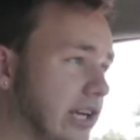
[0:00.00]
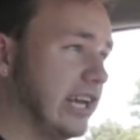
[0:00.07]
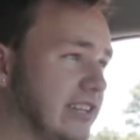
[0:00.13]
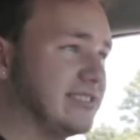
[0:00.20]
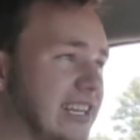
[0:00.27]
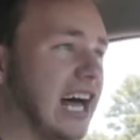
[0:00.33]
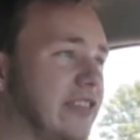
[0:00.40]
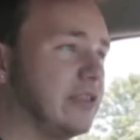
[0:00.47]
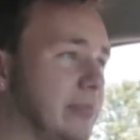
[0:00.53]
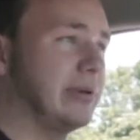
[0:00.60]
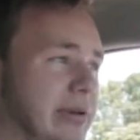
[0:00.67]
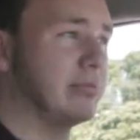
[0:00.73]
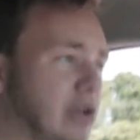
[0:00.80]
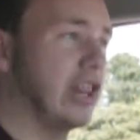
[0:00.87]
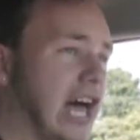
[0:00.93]
It's not the
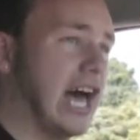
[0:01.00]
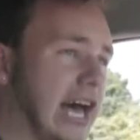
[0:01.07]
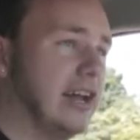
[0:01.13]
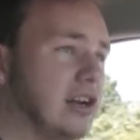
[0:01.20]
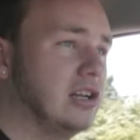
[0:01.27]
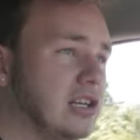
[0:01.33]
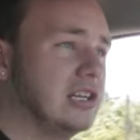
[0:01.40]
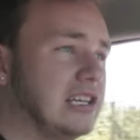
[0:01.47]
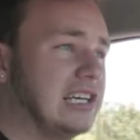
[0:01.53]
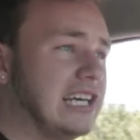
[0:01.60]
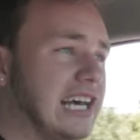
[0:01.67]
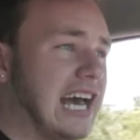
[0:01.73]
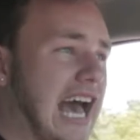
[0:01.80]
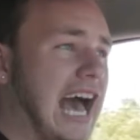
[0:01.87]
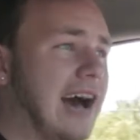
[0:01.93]
people that
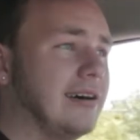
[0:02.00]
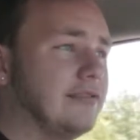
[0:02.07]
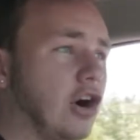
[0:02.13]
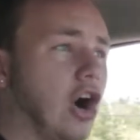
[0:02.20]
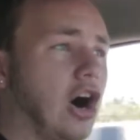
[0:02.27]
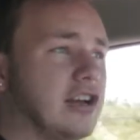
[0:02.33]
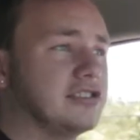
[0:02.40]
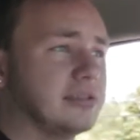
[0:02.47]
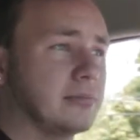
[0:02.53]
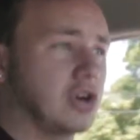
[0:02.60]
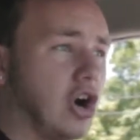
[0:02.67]
have awesome